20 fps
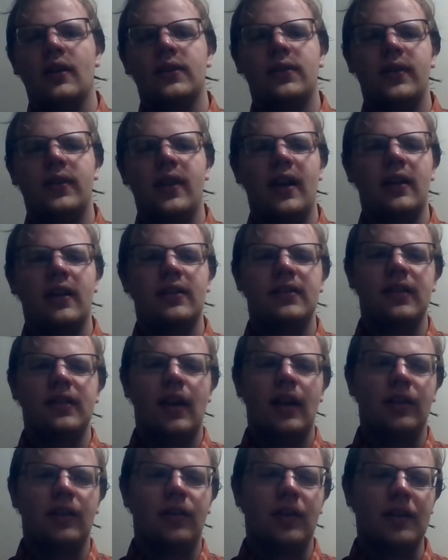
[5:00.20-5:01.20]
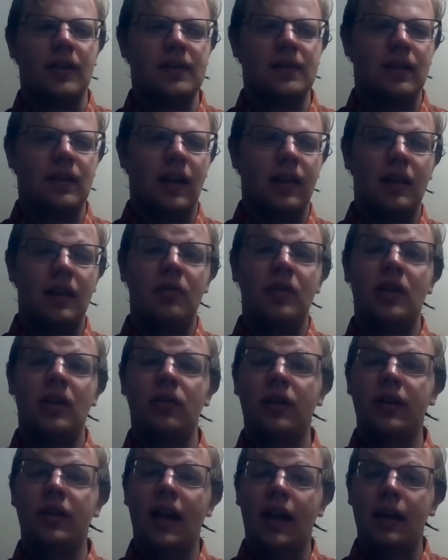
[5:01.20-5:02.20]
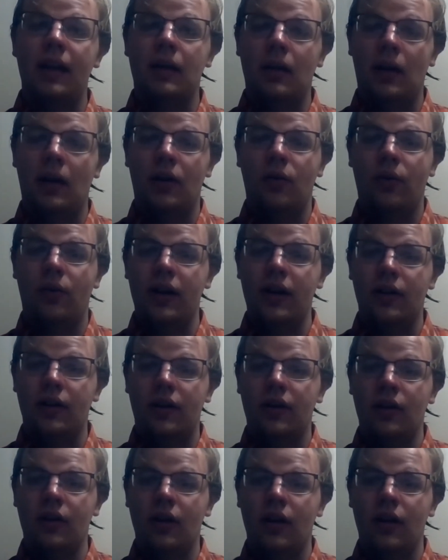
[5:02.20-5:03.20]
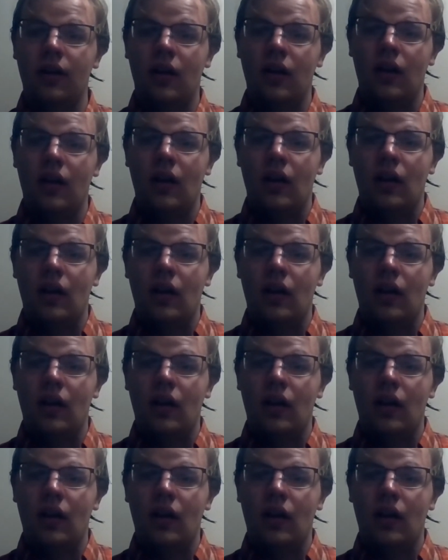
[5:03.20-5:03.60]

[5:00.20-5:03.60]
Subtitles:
So there's that increase. And then when you look at a greater good,